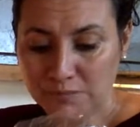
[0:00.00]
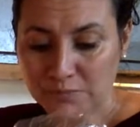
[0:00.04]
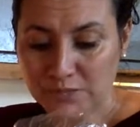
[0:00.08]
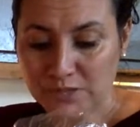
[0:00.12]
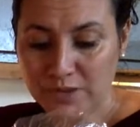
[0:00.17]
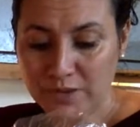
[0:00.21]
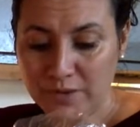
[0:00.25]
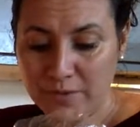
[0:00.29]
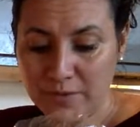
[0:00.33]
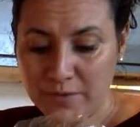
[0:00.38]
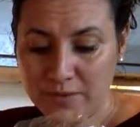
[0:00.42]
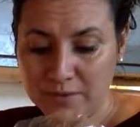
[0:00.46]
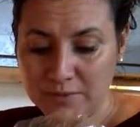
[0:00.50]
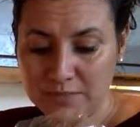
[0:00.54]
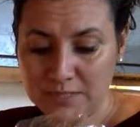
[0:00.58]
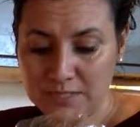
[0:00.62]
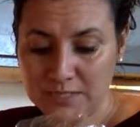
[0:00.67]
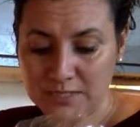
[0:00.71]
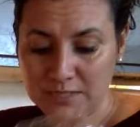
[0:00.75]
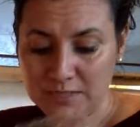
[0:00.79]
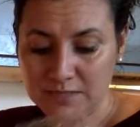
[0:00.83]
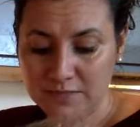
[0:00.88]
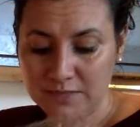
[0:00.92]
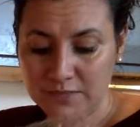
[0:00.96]
you don't want them
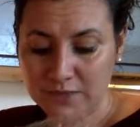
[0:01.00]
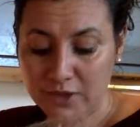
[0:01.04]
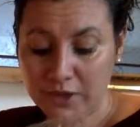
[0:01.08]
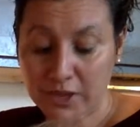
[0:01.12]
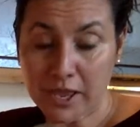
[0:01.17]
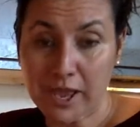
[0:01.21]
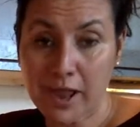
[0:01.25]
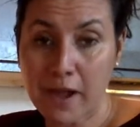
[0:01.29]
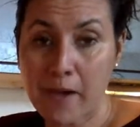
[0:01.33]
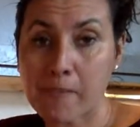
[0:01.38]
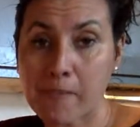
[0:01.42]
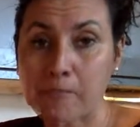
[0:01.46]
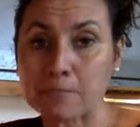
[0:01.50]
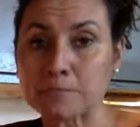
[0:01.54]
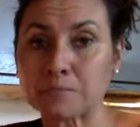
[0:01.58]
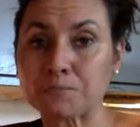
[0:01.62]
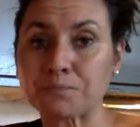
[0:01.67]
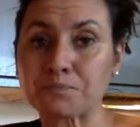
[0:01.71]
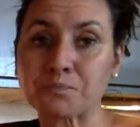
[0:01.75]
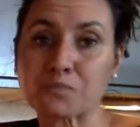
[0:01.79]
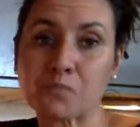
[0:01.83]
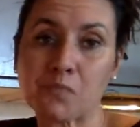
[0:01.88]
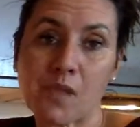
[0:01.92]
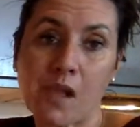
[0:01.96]
tasting funky.
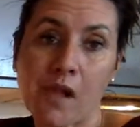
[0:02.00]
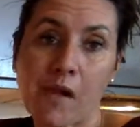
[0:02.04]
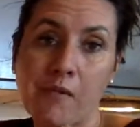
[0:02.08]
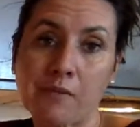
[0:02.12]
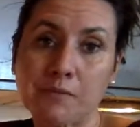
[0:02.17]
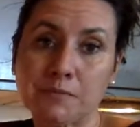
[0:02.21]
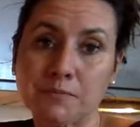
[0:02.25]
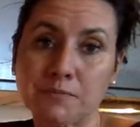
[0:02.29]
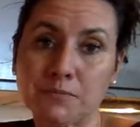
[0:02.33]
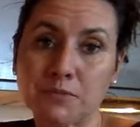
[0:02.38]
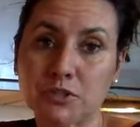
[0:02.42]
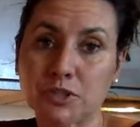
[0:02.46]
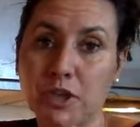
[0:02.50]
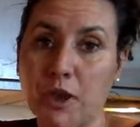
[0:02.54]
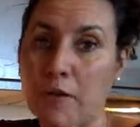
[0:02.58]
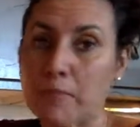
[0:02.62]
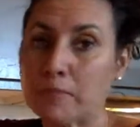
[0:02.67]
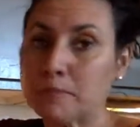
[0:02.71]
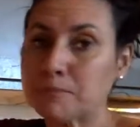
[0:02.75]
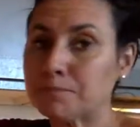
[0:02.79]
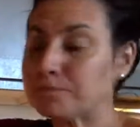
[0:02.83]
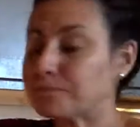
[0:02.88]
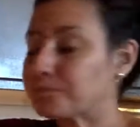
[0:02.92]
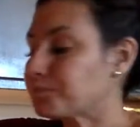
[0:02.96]
So,
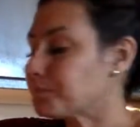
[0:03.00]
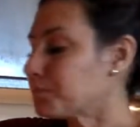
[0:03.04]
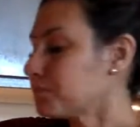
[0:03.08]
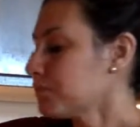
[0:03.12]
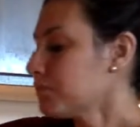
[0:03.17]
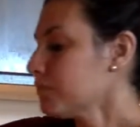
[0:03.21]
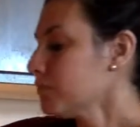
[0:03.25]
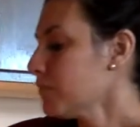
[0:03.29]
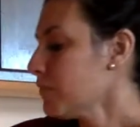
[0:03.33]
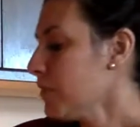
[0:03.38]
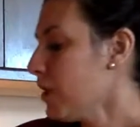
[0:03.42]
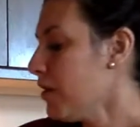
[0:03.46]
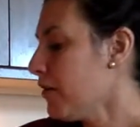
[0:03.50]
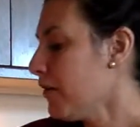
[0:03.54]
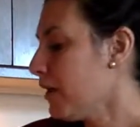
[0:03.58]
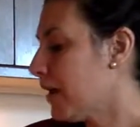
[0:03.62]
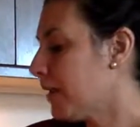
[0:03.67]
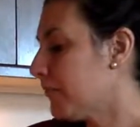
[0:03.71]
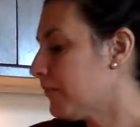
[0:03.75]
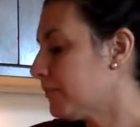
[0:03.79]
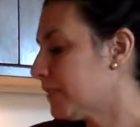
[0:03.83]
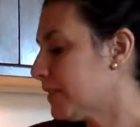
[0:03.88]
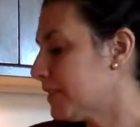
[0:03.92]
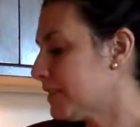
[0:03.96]

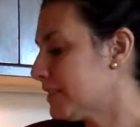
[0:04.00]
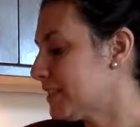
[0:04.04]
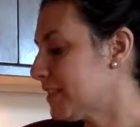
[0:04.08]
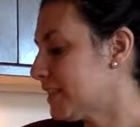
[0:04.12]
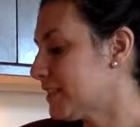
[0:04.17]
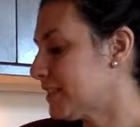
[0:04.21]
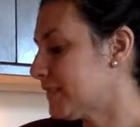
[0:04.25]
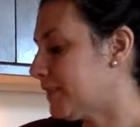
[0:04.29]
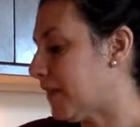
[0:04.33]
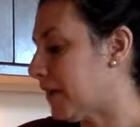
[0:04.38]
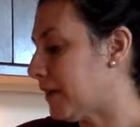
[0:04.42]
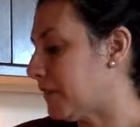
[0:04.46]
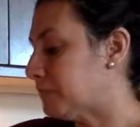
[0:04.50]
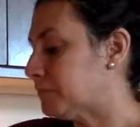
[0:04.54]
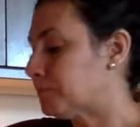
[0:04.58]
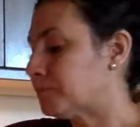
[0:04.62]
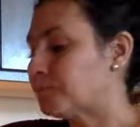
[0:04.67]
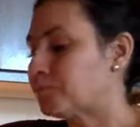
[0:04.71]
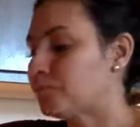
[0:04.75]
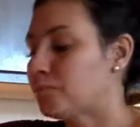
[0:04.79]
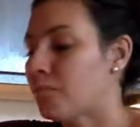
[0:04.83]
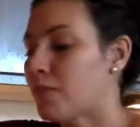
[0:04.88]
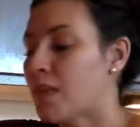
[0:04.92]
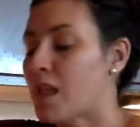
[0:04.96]
okay, these taste fine.
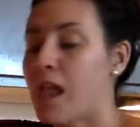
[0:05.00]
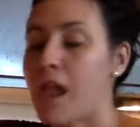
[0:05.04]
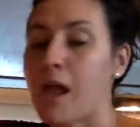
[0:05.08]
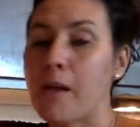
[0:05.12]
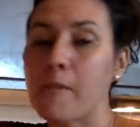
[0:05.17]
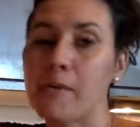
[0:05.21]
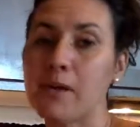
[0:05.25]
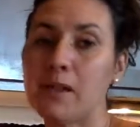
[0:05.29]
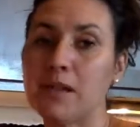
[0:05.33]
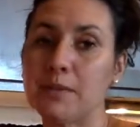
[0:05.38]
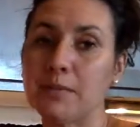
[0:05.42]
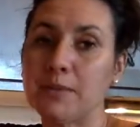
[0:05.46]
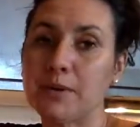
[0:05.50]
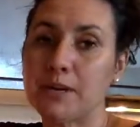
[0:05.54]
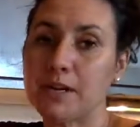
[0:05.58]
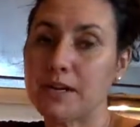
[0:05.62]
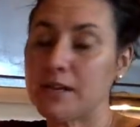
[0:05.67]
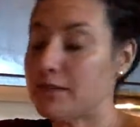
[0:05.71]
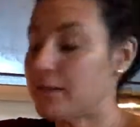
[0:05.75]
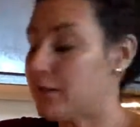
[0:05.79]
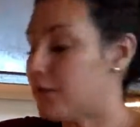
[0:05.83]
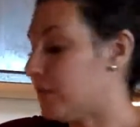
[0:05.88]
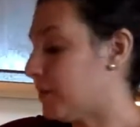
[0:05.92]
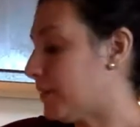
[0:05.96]
I'm only putting
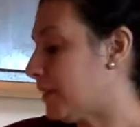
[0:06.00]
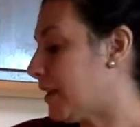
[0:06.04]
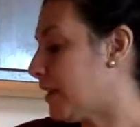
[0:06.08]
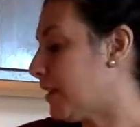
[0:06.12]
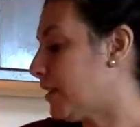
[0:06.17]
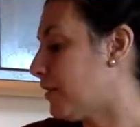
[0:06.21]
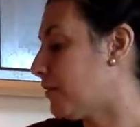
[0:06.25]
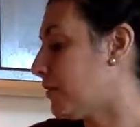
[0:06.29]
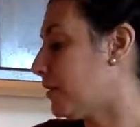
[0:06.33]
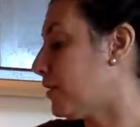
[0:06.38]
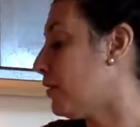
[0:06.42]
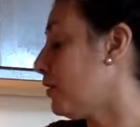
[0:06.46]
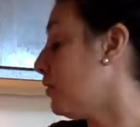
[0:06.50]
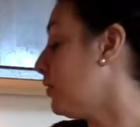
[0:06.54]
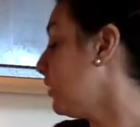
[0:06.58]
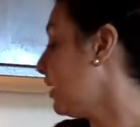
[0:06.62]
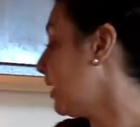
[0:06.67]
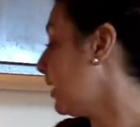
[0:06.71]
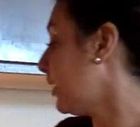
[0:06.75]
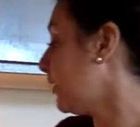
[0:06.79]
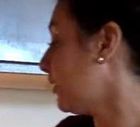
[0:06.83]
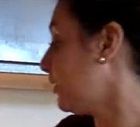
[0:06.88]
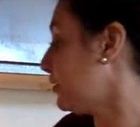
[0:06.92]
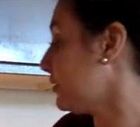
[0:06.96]
a little bit. I don't want a whole
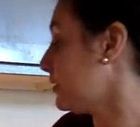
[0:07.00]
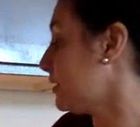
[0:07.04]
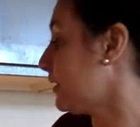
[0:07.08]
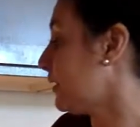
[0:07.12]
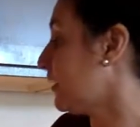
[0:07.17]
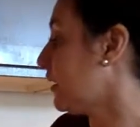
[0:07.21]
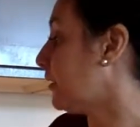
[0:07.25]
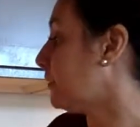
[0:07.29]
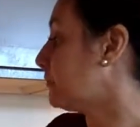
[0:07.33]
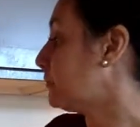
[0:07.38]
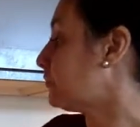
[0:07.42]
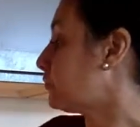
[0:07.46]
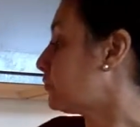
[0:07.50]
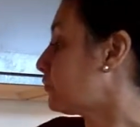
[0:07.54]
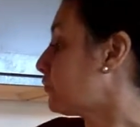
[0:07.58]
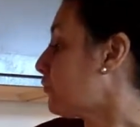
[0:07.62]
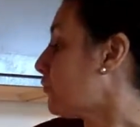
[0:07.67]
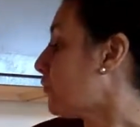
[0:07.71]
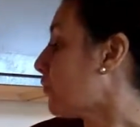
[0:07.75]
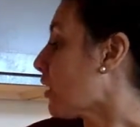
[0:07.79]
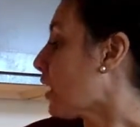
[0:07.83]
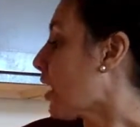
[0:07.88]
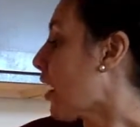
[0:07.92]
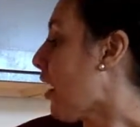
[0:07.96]
lot of those in there.
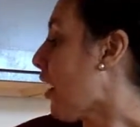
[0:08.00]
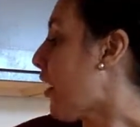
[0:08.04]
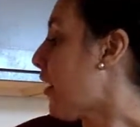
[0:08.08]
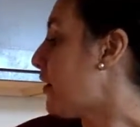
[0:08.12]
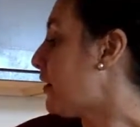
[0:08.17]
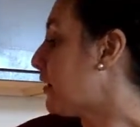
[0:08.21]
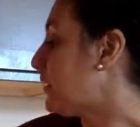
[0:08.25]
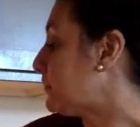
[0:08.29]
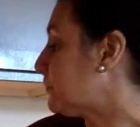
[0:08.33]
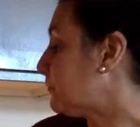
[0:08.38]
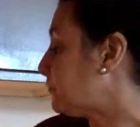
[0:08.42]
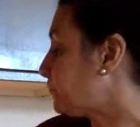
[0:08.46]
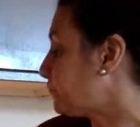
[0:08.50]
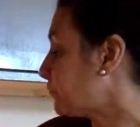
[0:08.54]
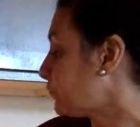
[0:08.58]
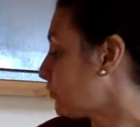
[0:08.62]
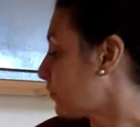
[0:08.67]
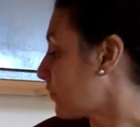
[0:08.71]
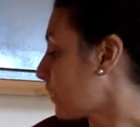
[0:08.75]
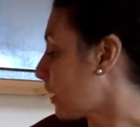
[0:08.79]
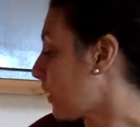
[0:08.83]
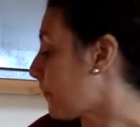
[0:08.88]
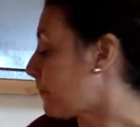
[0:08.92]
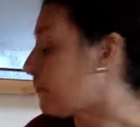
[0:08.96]
And
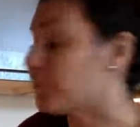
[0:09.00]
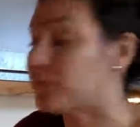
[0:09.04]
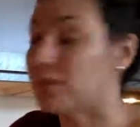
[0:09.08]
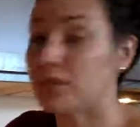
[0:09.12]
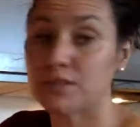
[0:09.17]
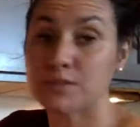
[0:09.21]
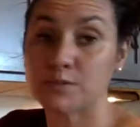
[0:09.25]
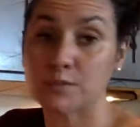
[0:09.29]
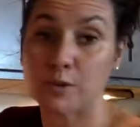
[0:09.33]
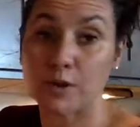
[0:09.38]
those